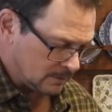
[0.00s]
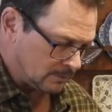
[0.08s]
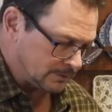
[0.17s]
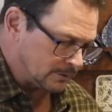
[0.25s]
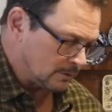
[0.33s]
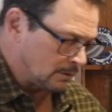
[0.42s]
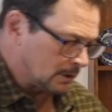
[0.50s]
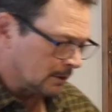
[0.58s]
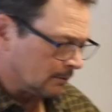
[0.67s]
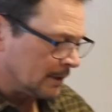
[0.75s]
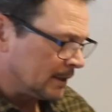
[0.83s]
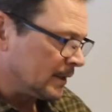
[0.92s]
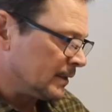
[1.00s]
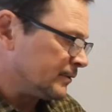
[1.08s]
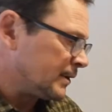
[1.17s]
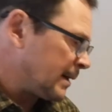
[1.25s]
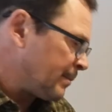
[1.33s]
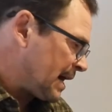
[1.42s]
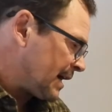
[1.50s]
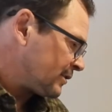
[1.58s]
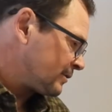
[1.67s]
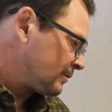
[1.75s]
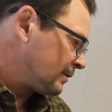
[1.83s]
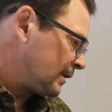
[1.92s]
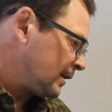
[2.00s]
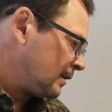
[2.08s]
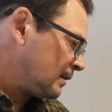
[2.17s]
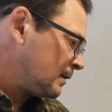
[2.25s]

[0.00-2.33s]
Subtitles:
so we're going to run another dry patch through there.